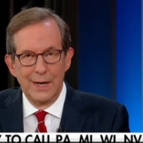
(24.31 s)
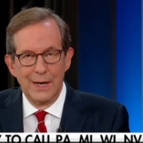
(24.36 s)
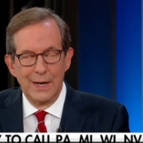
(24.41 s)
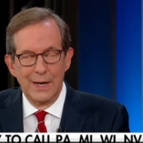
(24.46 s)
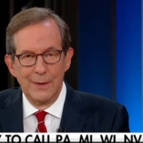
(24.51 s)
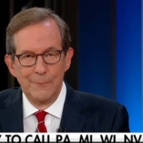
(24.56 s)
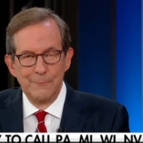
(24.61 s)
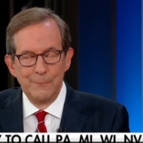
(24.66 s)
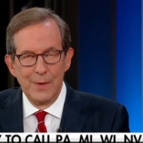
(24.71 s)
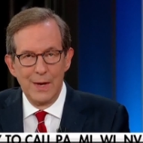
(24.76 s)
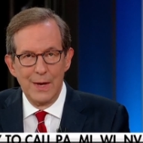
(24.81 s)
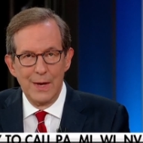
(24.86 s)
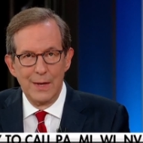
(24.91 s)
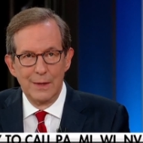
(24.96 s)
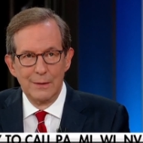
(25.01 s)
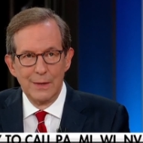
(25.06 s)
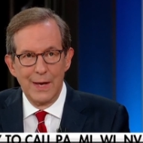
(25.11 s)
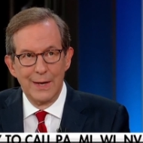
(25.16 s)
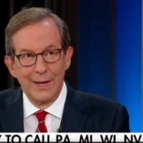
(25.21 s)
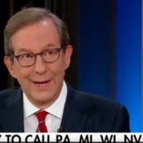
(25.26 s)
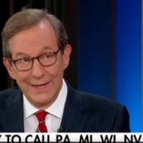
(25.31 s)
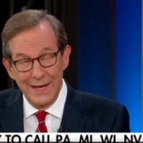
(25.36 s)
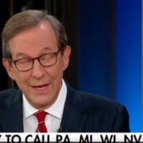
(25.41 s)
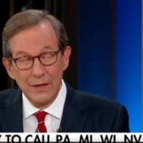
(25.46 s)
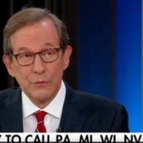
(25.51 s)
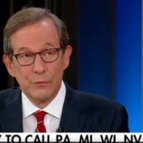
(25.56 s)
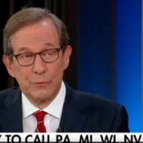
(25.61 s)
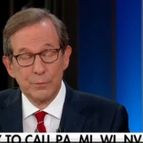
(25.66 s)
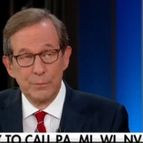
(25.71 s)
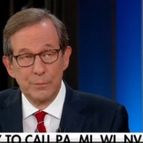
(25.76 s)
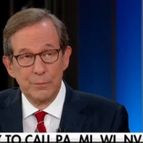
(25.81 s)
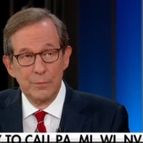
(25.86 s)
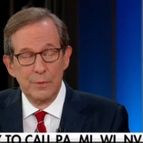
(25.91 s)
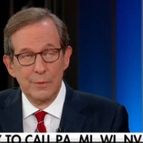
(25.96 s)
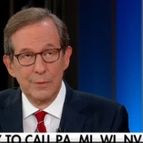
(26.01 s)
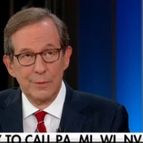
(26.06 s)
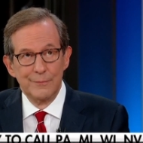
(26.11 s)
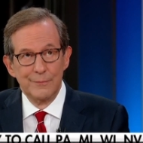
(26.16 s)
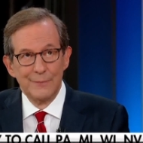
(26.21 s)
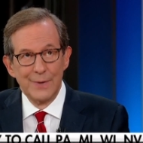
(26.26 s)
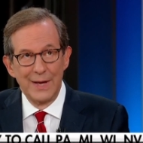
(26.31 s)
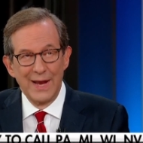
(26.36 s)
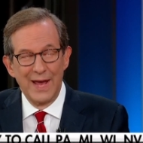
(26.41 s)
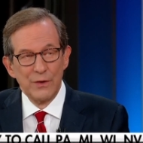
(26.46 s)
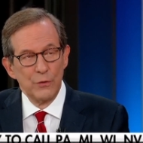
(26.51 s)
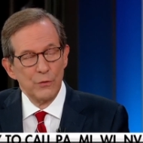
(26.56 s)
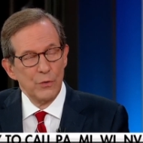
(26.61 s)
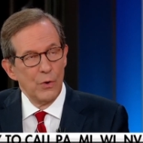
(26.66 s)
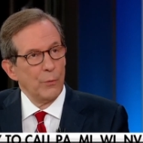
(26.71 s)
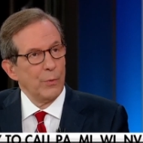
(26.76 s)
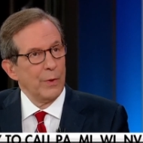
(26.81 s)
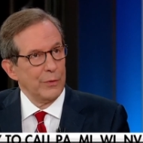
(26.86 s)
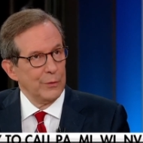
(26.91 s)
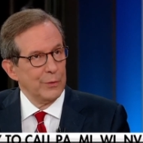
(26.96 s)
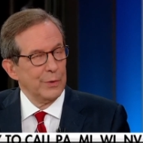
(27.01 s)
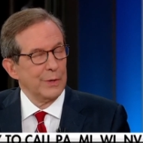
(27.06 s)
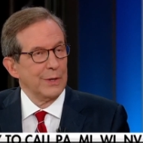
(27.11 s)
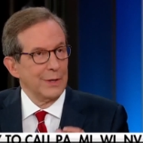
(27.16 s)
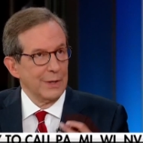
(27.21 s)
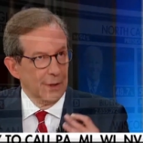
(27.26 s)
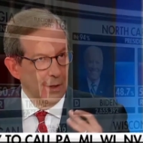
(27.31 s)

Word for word: Uh, and, and I guess and I don't know whether